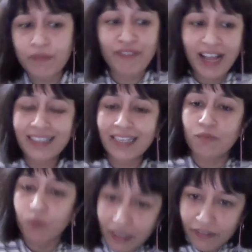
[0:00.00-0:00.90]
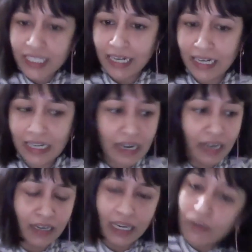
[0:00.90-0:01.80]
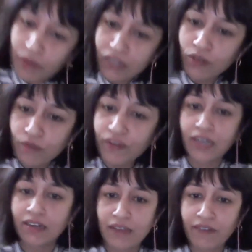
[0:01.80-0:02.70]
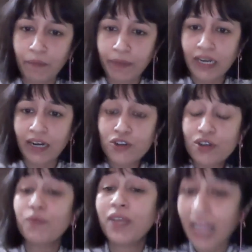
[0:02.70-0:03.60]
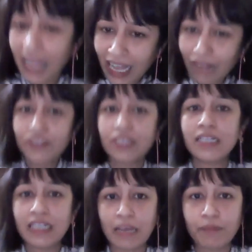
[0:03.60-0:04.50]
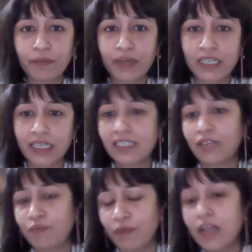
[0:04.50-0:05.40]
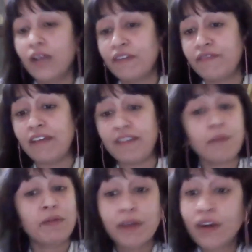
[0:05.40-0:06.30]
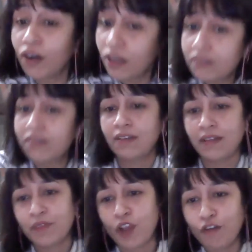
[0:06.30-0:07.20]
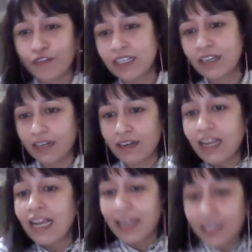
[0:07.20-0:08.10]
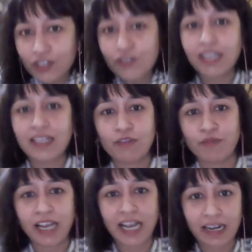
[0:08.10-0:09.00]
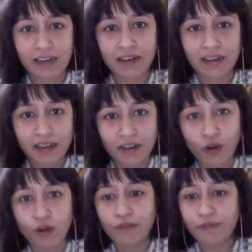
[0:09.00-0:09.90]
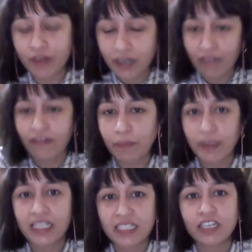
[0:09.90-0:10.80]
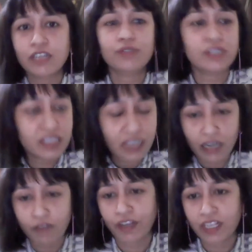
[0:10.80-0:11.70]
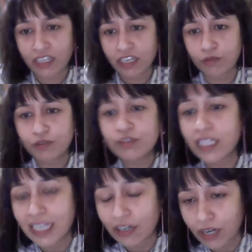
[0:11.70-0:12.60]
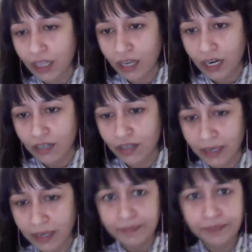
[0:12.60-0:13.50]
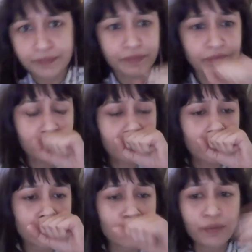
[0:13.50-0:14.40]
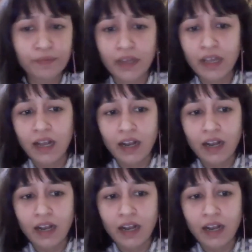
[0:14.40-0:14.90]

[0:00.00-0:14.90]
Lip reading: from the fact that whatever said and done, even though we are a developing country, we have certain capabilities that we have developed because of a certain history that we had of developing institutions, scientific institutions, etc., in the country. So,